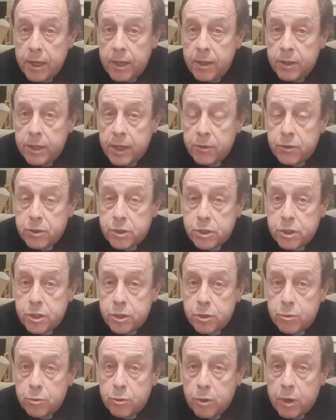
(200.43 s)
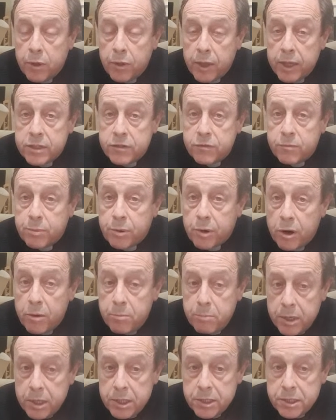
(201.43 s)
The other two are that of Prime
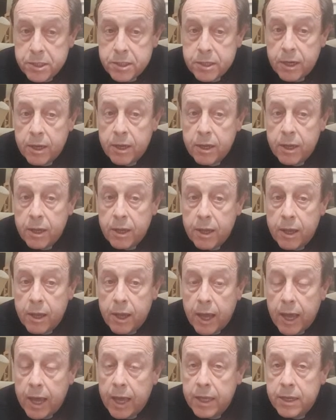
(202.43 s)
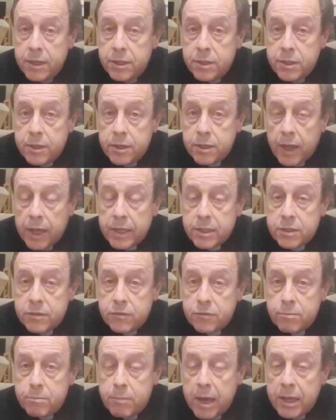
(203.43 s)
Minister and that
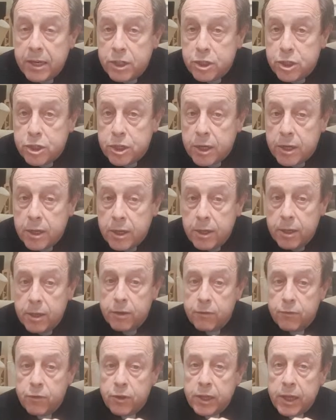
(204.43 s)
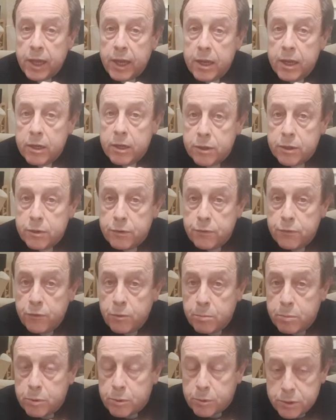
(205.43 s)
of manager of the England
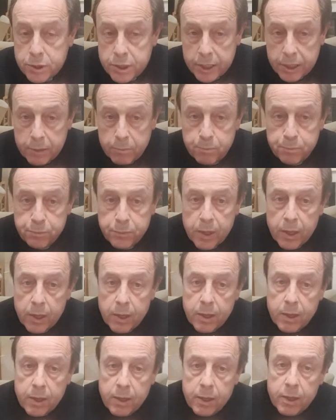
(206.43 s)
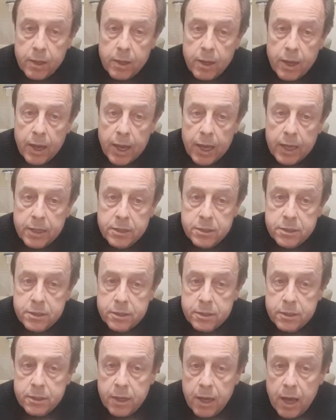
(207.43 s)
football team. And
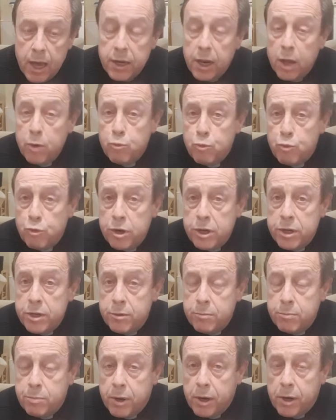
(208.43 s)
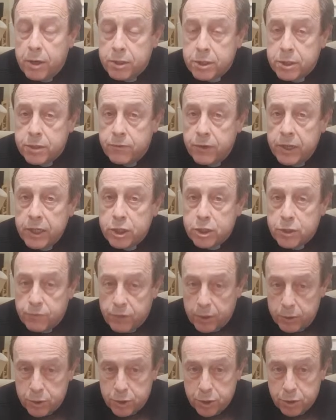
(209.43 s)
an unwritten part of each of
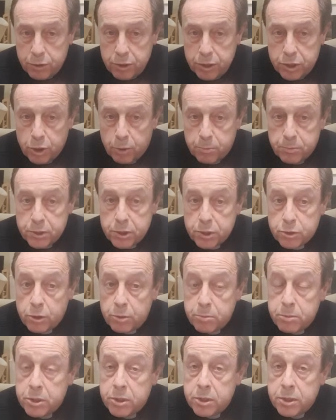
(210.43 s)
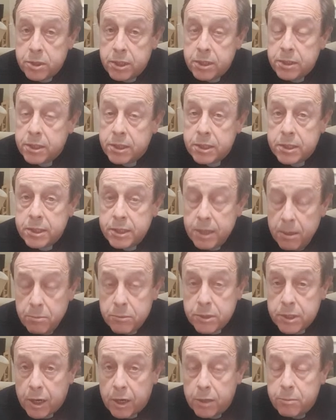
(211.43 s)
those three job descriptions is that
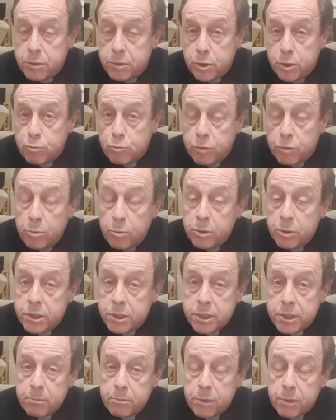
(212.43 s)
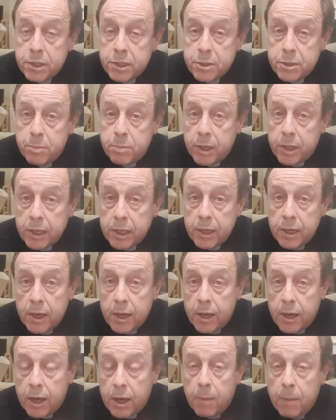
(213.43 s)
sometimes your role is simply to be
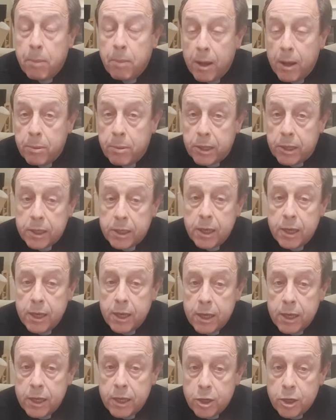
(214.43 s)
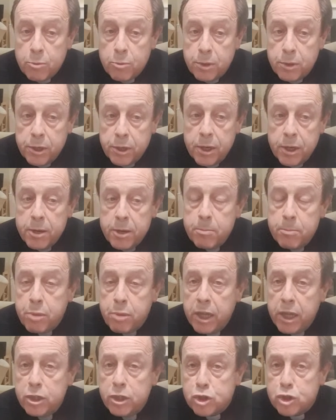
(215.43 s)
a public human
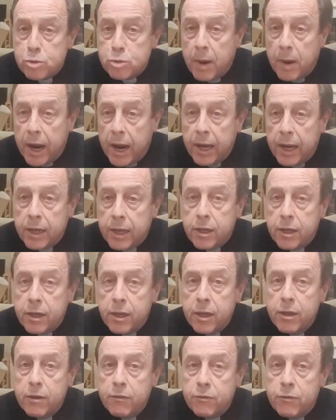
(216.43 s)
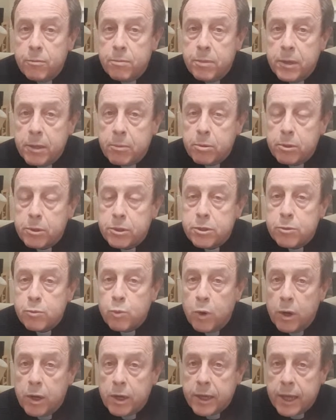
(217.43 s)
punch bag for people to
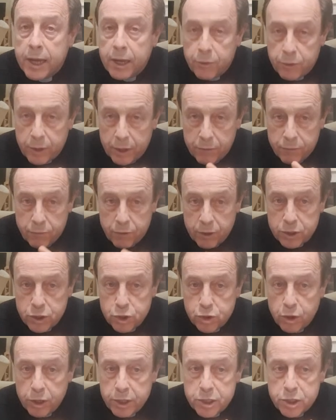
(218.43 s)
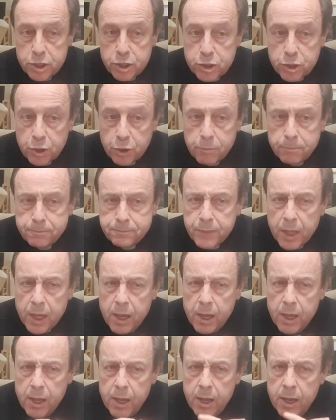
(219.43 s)
work out their frustrations on.
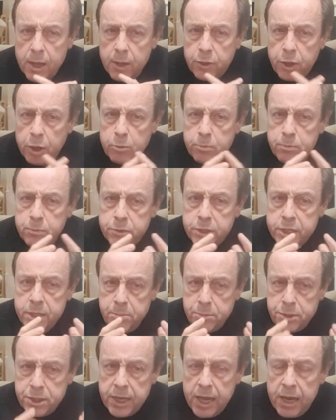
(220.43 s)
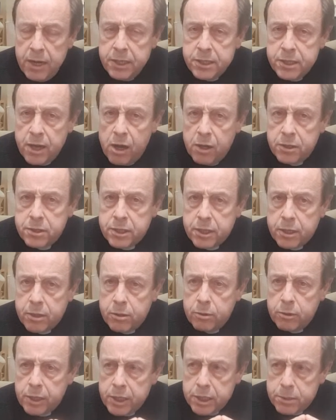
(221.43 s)
Though Tim Stanley's
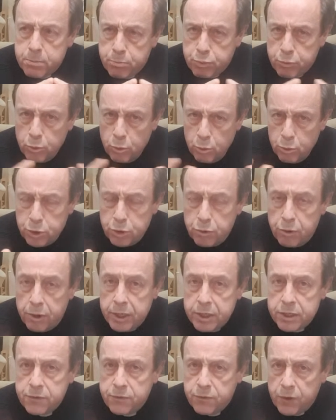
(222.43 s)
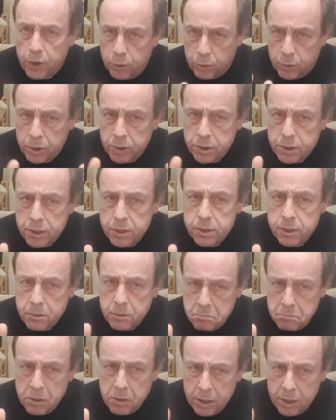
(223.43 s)
article is broader in its focus and a
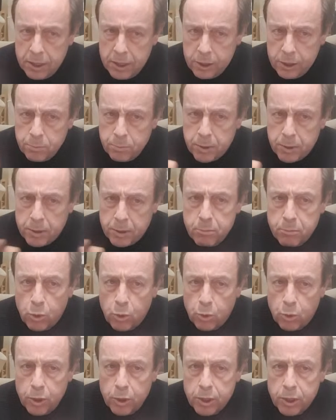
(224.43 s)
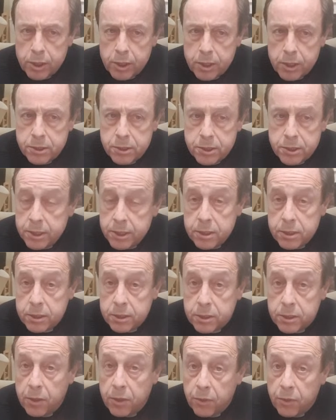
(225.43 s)
little bit more considered
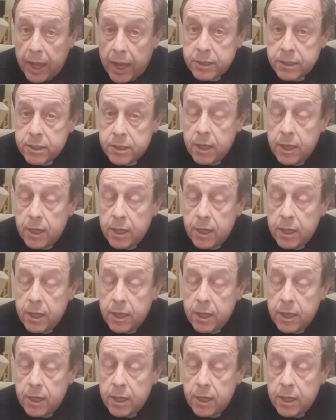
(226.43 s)
than that,